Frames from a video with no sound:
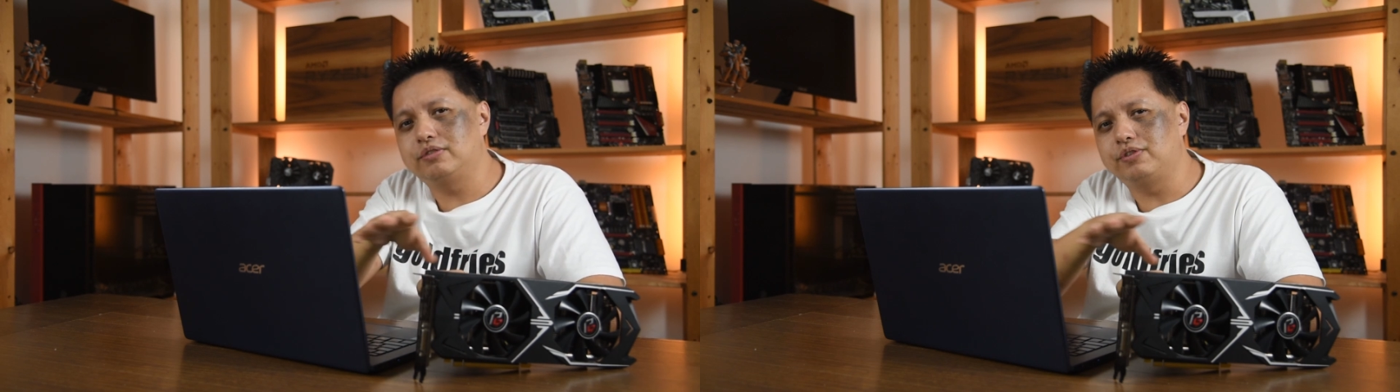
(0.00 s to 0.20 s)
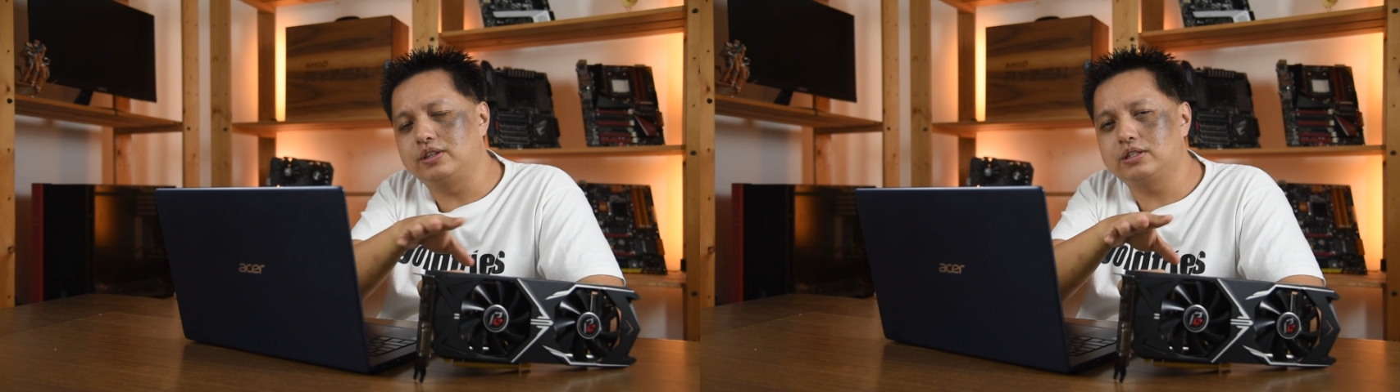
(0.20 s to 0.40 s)

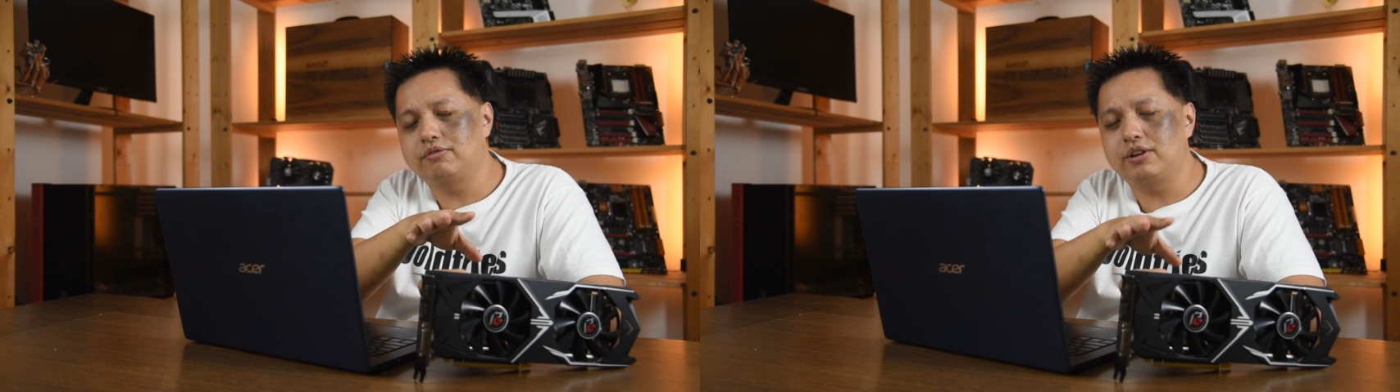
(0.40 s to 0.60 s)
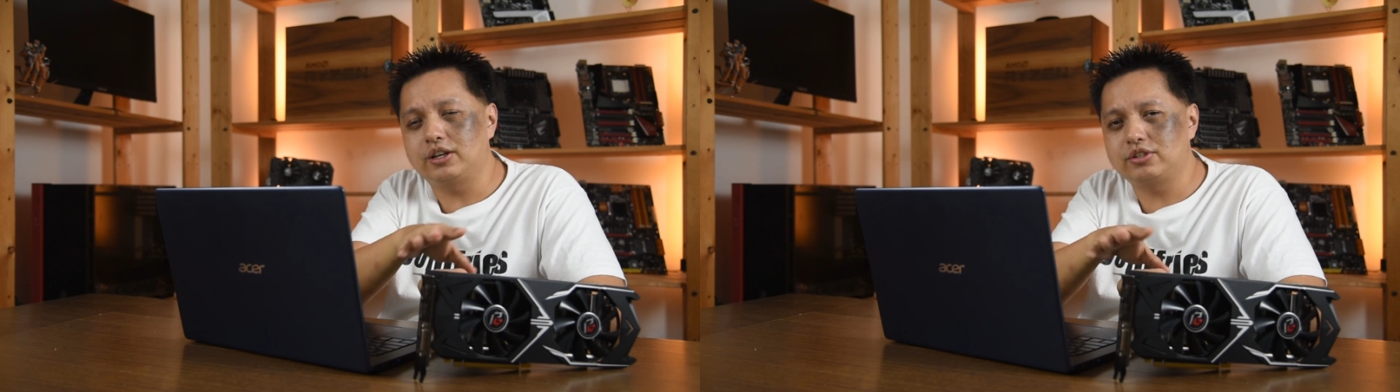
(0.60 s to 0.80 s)

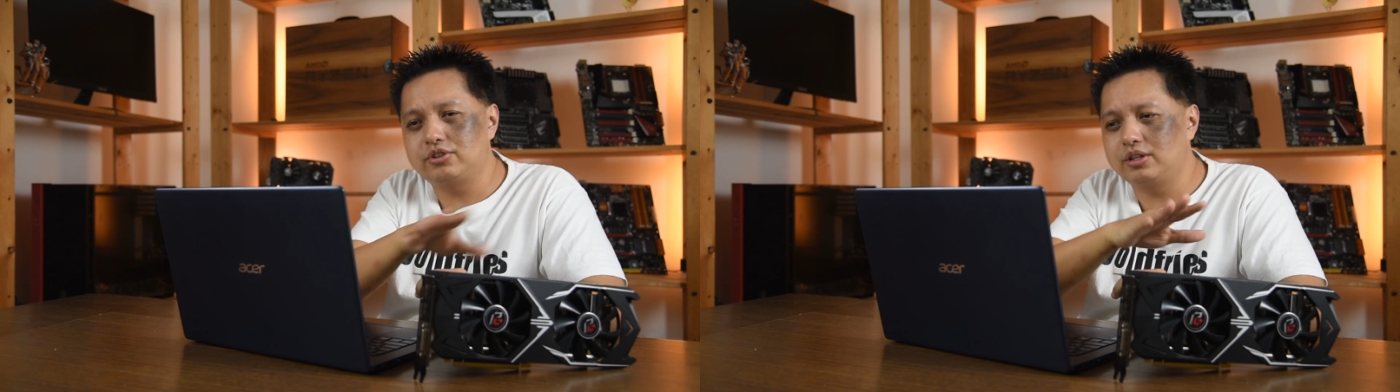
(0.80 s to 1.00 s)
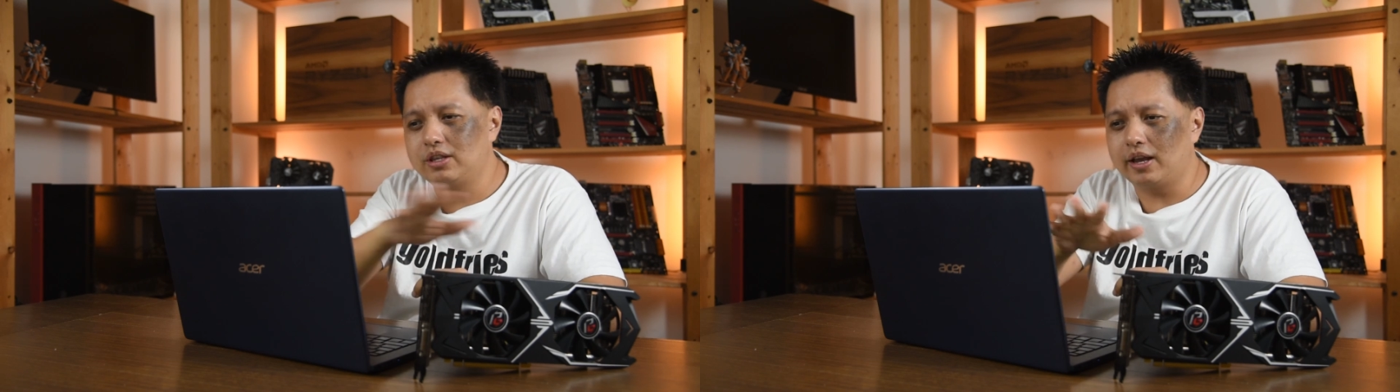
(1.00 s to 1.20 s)
5700
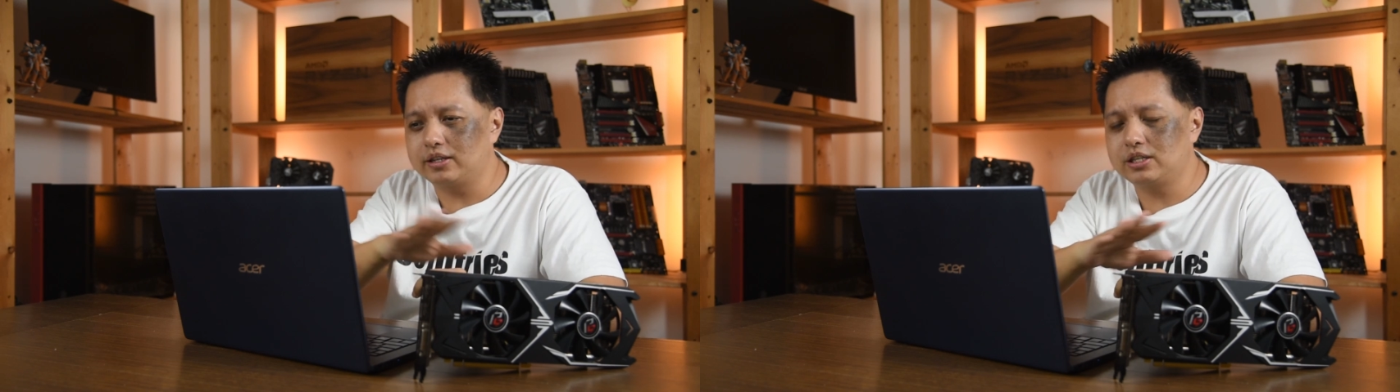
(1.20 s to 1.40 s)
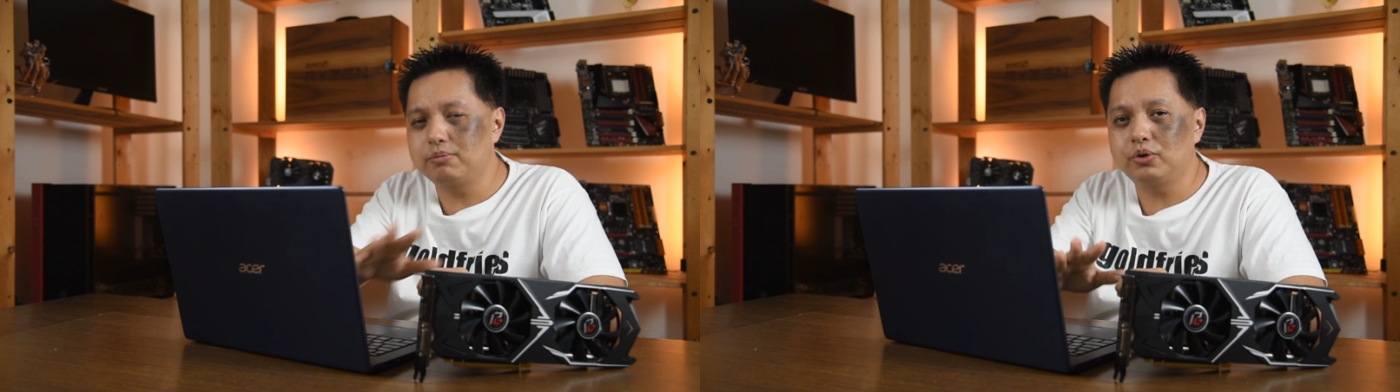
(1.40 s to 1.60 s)

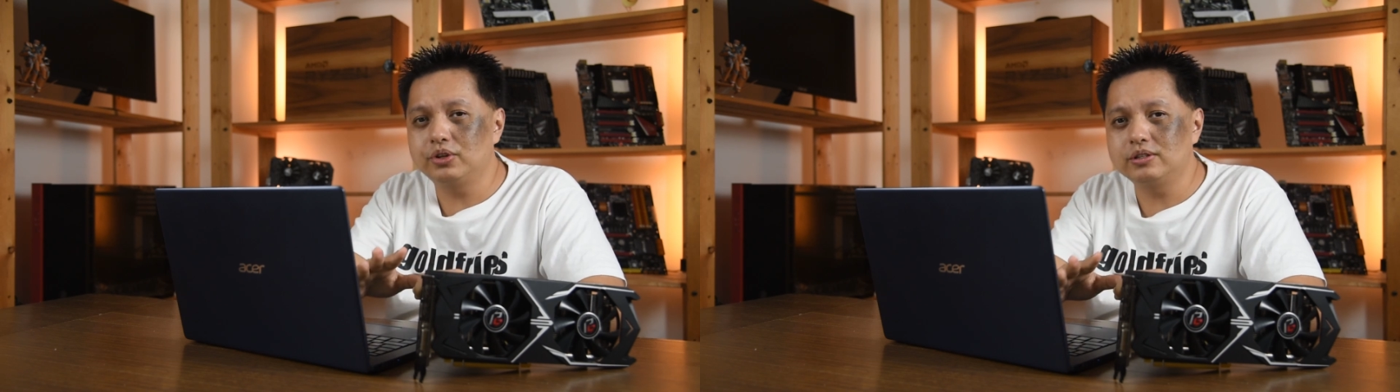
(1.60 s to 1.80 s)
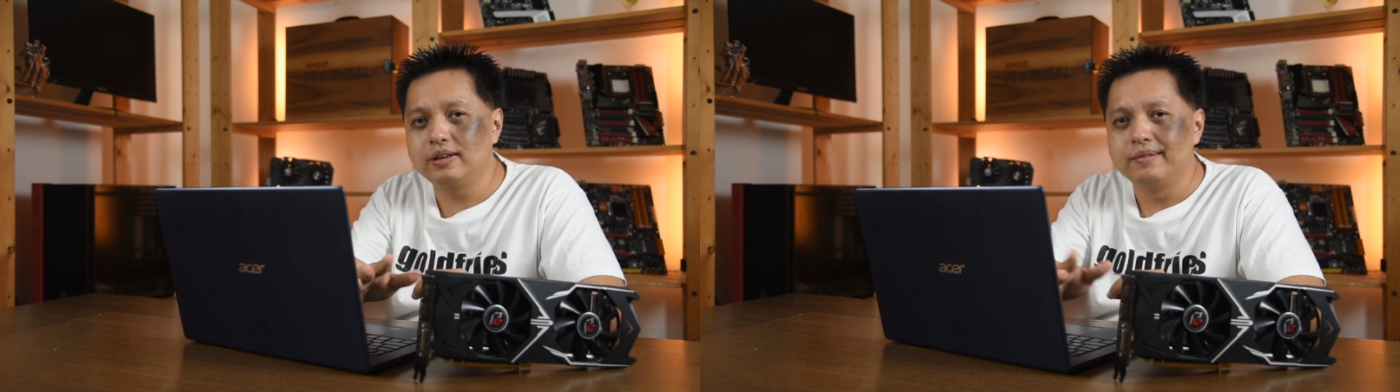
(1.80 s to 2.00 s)
XT
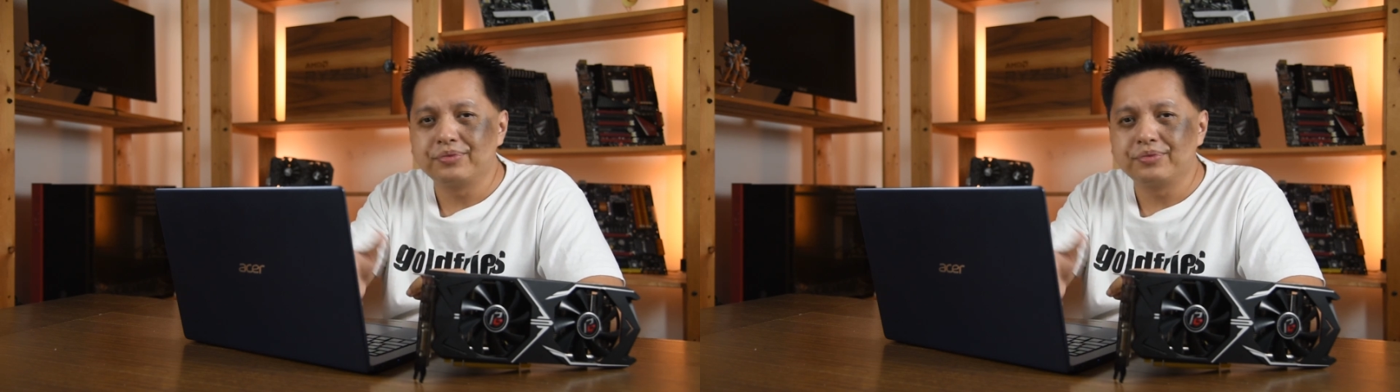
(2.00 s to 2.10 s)
models.